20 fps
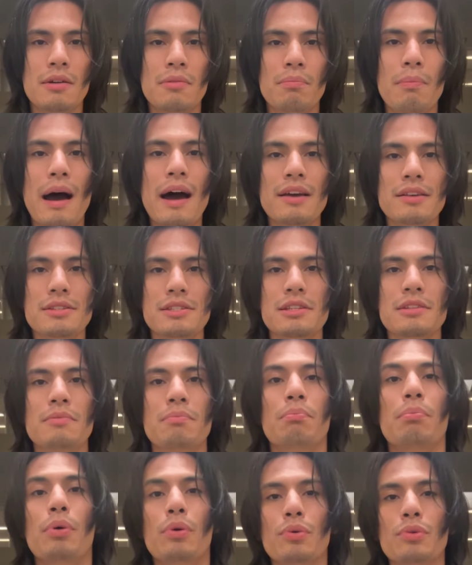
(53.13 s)

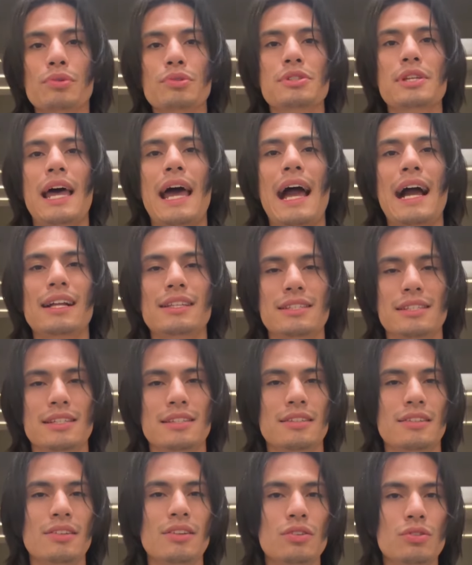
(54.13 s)
Myosin pulls
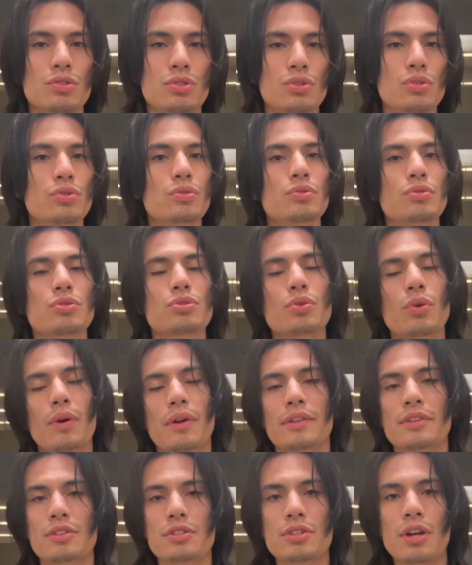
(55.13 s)
actin to
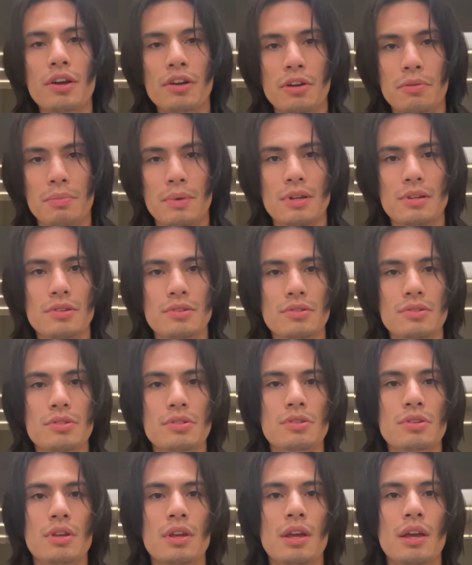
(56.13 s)
shorten
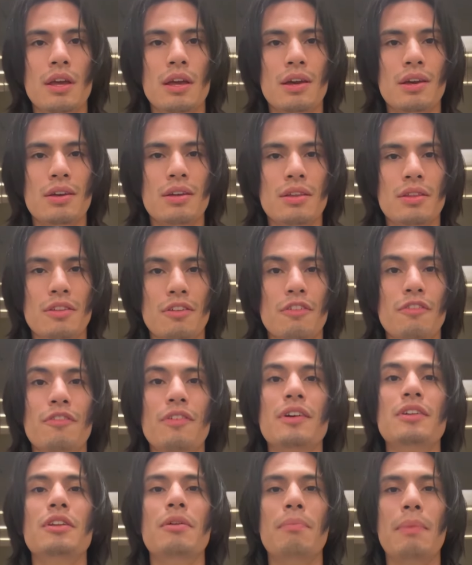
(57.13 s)
sarcomeres, the
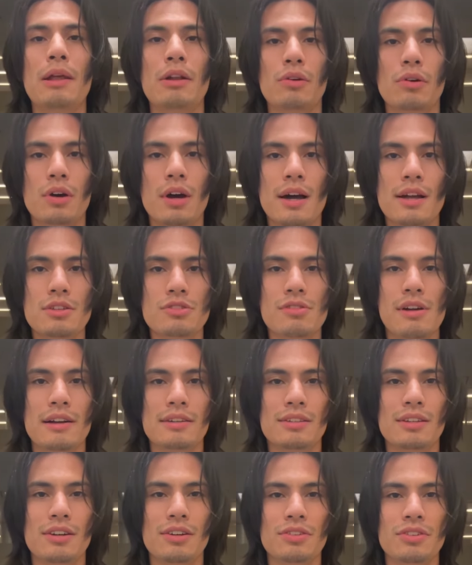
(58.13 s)
fundamental
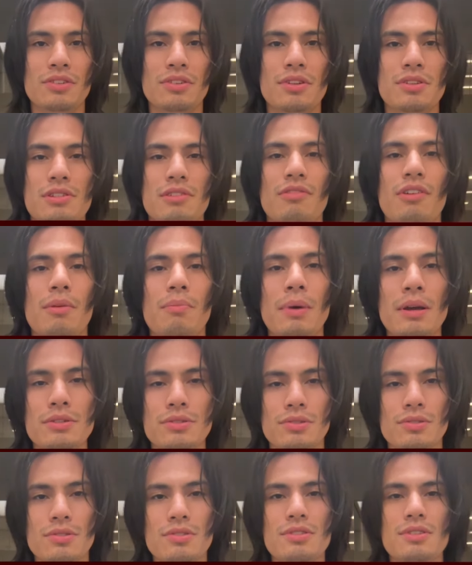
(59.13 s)
contractile units of our
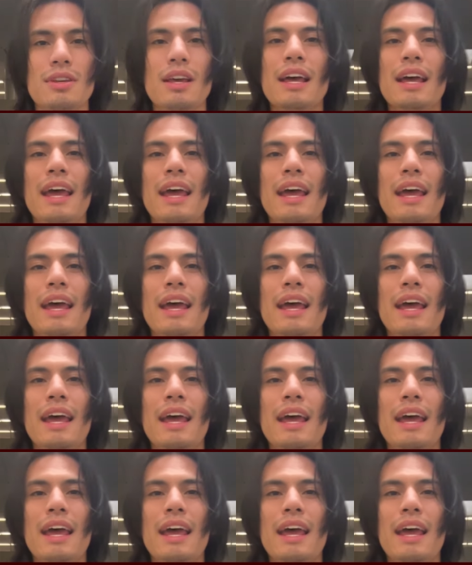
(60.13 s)
muscles.